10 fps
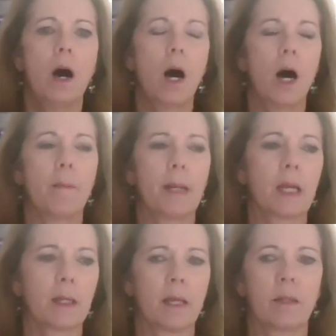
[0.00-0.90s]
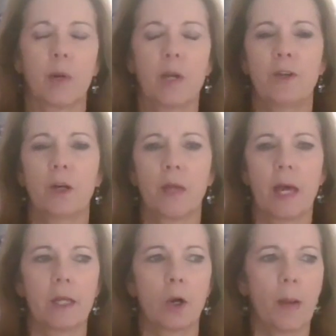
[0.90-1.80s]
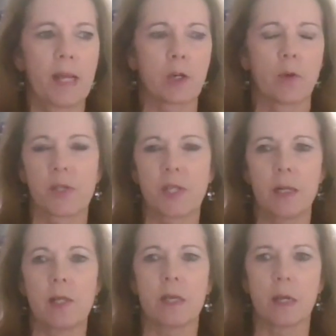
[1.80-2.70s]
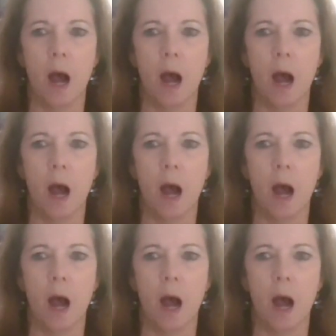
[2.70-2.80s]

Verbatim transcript: um, and again that we feel that you know based on the cdc